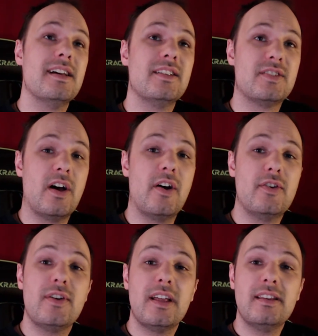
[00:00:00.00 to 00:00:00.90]
so
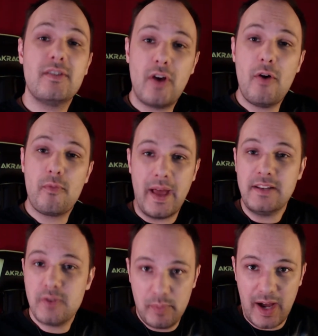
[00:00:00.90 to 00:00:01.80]
you can go
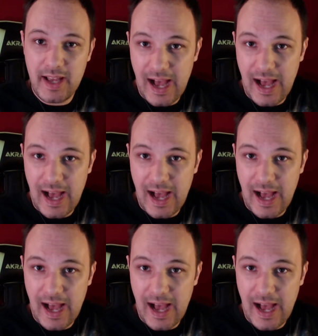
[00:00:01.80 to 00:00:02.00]
rent or buy a